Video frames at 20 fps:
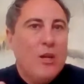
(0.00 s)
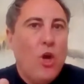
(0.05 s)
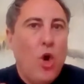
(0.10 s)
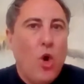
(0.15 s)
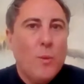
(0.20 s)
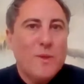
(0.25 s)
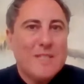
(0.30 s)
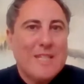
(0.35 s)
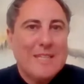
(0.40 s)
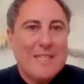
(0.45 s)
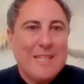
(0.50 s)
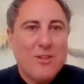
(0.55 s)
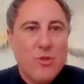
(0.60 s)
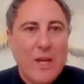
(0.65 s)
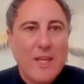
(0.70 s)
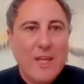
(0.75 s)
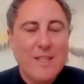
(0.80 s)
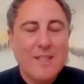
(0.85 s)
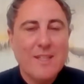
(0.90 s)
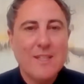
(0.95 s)
not always get it
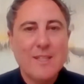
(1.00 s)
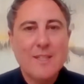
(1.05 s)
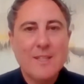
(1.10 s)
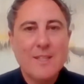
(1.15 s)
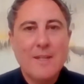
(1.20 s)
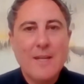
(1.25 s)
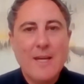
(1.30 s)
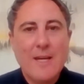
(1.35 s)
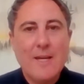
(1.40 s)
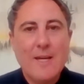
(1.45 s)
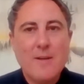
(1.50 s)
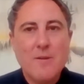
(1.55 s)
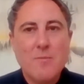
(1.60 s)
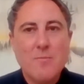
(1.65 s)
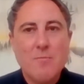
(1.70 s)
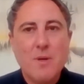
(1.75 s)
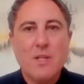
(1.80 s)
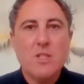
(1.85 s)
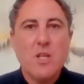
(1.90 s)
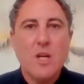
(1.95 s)
right,
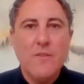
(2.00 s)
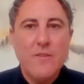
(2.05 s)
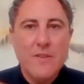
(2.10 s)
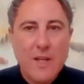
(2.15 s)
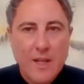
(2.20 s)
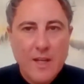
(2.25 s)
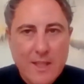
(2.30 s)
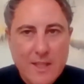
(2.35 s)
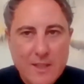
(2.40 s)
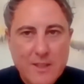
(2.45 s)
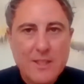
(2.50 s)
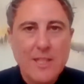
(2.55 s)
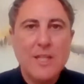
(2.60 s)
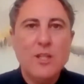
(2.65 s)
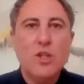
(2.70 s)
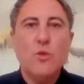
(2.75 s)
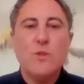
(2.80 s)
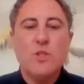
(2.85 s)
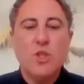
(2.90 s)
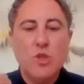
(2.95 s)
but it's having that
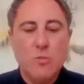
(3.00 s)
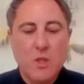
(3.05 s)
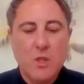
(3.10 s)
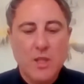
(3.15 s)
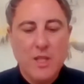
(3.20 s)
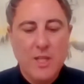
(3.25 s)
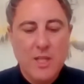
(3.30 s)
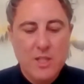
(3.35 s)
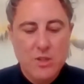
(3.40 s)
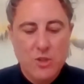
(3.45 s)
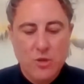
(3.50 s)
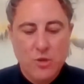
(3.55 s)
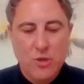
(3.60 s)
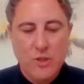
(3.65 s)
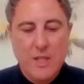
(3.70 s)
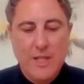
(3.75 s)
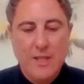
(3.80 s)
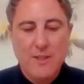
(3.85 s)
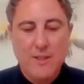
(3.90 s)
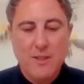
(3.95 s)
continuous communication on
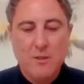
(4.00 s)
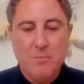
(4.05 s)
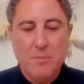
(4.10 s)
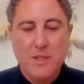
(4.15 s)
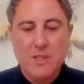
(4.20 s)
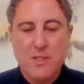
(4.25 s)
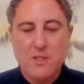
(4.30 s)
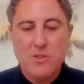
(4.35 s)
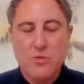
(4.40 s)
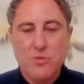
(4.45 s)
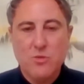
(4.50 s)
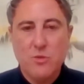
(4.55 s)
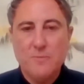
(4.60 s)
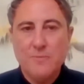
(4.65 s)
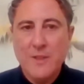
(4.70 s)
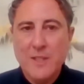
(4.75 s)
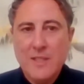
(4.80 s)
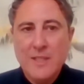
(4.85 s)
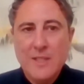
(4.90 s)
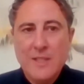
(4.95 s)
a regular basis. So
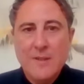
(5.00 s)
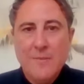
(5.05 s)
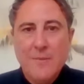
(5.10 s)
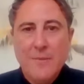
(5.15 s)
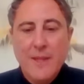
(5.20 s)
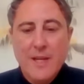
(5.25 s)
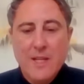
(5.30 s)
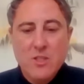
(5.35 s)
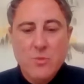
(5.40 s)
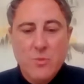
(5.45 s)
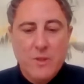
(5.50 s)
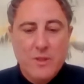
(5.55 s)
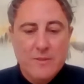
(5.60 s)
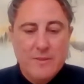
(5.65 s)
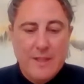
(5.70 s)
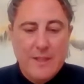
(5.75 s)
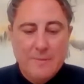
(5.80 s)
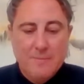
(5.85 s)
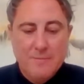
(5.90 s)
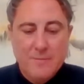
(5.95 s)
that's what
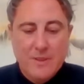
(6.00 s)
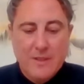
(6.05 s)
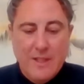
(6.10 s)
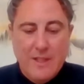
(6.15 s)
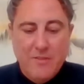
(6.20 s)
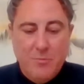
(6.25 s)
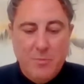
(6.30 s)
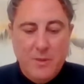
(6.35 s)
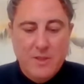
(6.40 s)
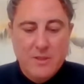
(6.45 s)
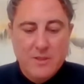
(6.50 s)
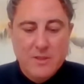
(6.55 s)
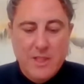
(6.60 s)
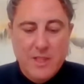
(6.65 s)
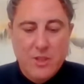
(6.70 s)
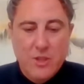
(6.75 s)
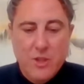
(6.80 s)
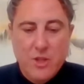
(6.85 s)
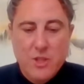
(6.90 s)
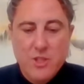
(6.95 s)
I've been
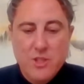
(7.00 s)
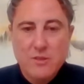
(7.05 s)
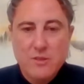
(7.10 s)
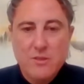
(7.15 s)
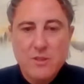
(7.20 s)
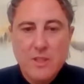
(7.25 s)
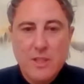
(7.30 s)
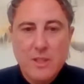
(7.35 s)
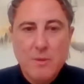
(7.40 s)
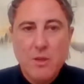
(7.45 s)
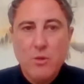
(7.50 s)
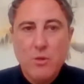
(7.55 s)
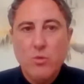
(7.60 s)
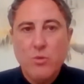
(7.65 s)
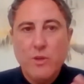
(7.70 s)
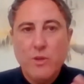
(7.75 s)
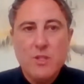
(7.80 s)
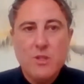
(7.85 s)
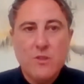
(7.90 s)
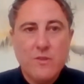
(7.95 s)
encouraging a
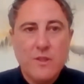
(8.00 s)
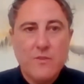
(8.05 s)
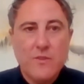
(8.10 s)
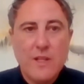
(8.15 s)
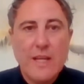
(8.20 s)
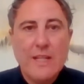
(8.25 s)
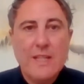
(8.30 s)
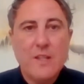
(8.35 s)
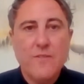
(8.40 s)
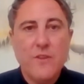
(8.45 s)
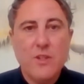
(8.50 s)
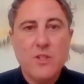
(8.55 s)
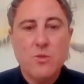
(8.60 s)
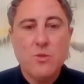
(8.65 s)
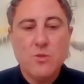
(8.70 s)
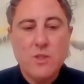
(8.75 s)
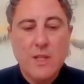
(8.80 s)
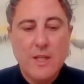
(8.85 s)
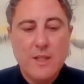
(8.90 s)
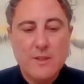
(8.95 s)
whole range of different
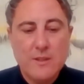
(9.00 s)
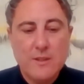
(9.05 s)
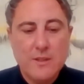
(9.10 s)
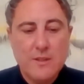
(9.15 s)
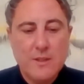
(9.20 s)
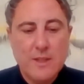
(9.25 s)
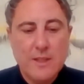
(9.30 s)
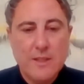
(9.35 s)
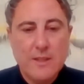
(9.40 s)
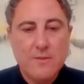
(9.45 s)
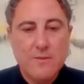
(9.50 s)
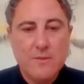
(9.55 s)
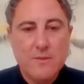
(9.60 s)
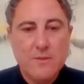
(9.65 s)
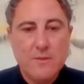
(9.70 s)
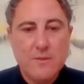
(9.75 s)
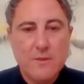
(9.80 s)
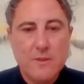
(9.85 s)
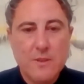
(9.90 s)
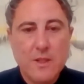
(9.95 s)
individuals and
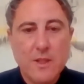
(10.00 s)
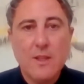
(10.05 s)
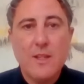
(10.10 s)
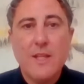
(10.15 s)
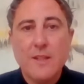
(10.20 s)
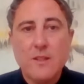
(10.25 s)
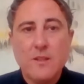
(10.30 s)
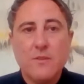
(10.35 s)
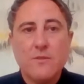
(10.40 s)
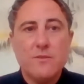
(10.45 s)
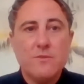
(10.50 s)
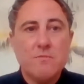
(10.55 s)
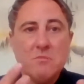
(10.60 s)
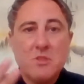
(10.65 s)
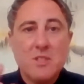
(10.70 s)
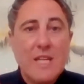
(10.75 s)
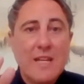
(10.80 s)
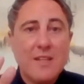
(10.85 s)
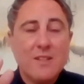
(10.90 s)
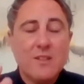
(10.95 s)
collective
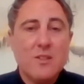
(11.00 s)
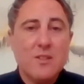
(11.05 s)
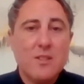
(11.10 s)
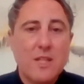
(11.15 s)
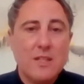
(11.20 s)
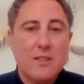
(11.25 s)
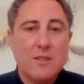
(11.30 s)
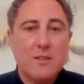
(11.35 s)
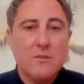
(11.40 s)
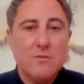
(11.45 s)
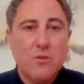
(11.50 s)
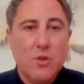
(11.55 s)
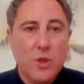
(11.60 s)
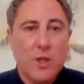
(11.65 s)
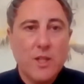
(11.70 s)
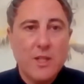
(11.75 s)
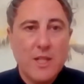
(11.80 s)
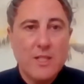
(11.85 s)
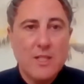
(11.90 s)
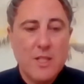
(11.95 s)
sectors and
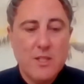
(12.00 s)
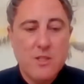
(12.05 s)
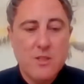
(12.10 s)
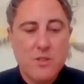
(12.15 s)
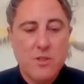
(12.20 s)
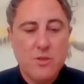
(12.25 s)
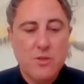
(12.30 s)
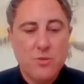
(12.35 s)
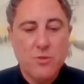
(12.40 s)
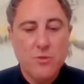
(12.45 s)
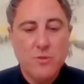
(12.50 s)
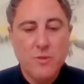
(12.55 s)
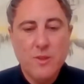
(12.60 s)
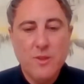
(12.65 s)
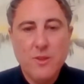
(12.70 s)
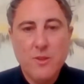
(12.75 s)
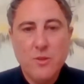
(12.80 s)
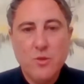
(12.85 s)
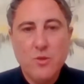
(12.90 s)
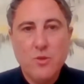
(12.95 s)
organisations to do
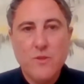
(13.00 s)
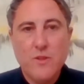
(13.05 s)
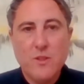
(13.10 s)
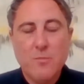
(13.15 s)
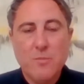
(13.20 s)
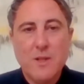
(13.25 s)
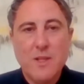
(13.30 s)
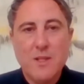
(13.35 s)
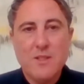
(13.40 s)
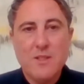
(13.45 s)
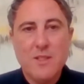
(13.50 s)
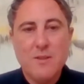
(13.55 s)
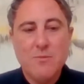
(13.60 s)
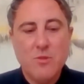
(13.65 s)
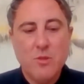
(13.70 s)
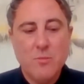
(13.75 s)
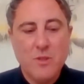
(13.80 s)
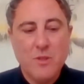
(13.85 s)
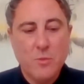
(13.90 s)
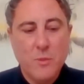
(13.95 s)
over the past
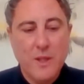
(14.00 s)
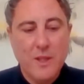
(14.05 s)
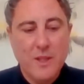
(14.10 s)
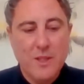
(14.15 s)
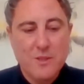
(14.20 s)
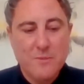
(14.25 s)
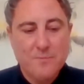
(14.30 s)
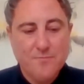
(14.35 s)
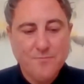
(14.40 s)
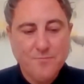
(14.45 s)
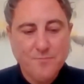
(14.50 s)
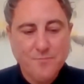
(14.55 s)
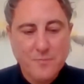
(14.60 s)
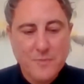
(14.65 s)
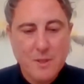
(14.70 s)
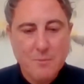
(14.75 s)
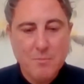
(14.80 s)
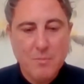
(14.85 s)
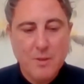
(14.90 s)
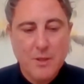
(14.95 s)
number of weeks.
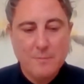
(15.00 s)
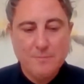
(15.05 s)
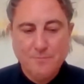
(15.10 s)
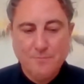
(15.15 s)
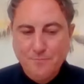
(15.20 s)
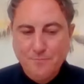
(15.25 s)
But